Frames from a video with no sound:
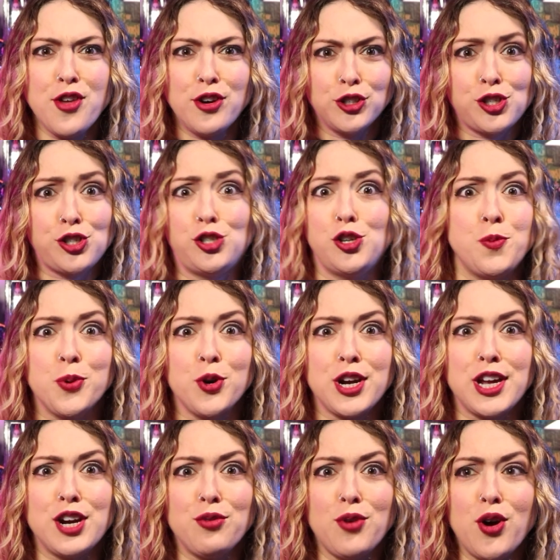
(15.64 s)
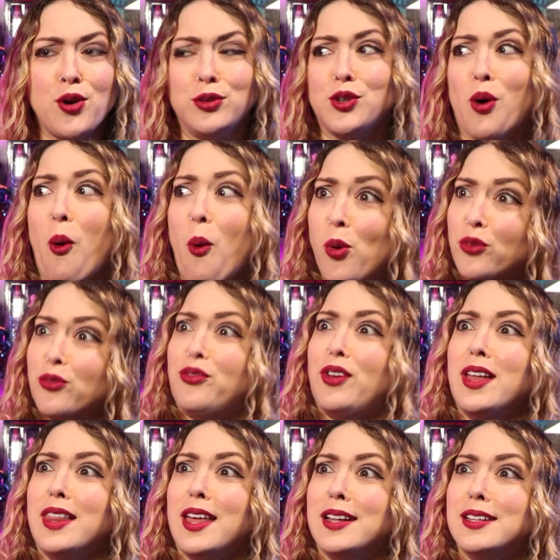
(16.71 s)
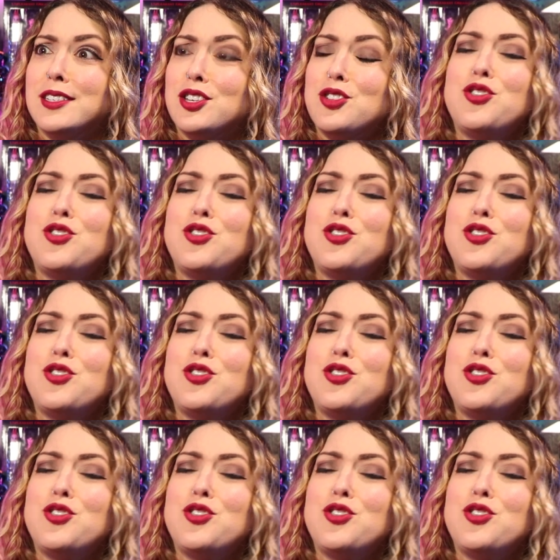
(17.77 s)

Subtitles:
they're superheroes or villains,